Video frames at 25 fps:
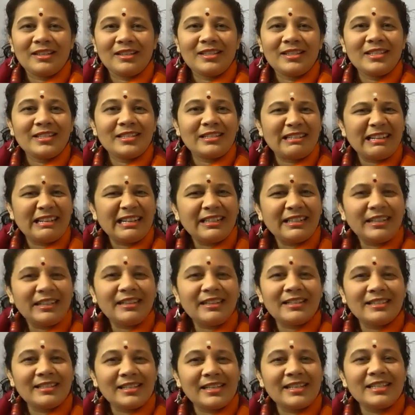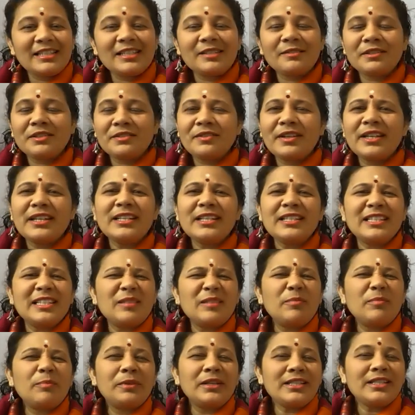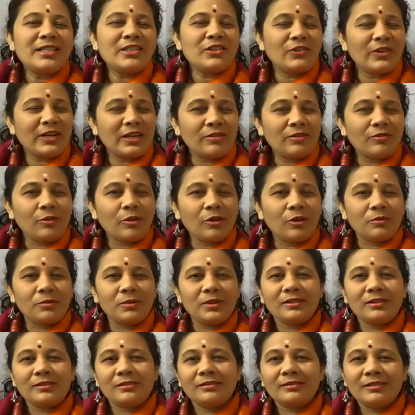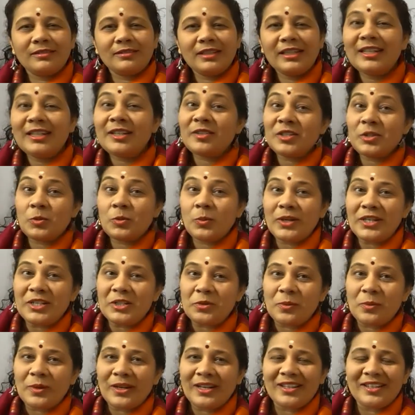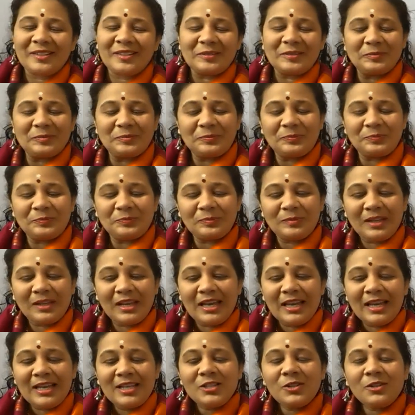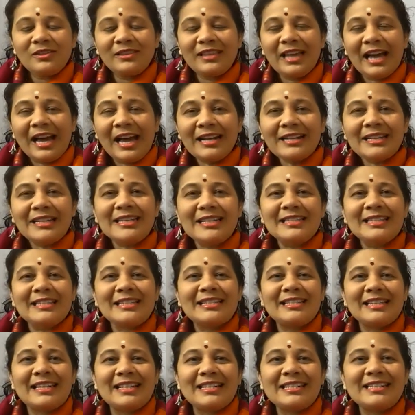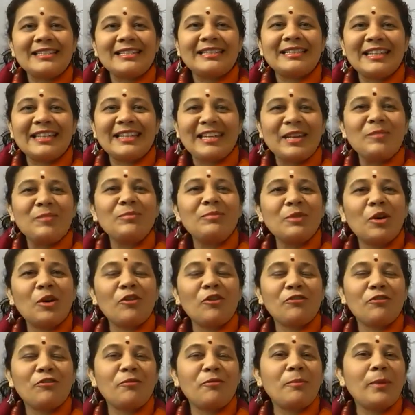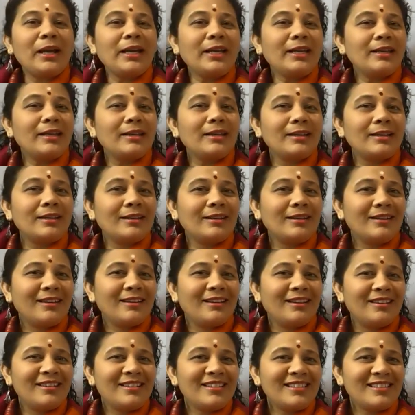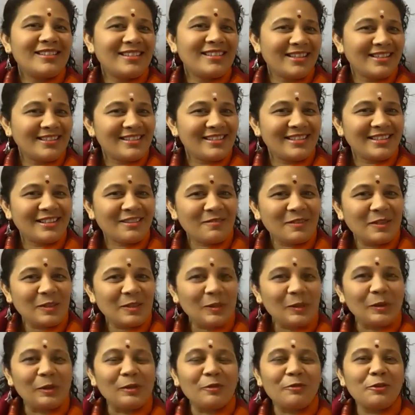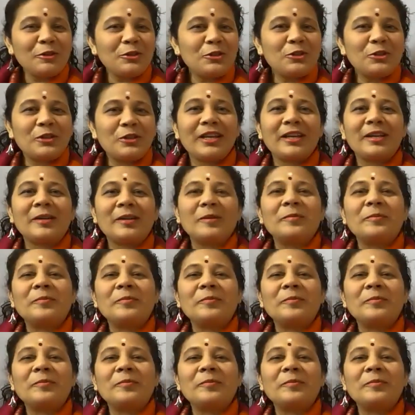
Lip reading: Strict in the sense he was very simply straightforward in a sweet way. So that is the central theme of my satsang with all of you today.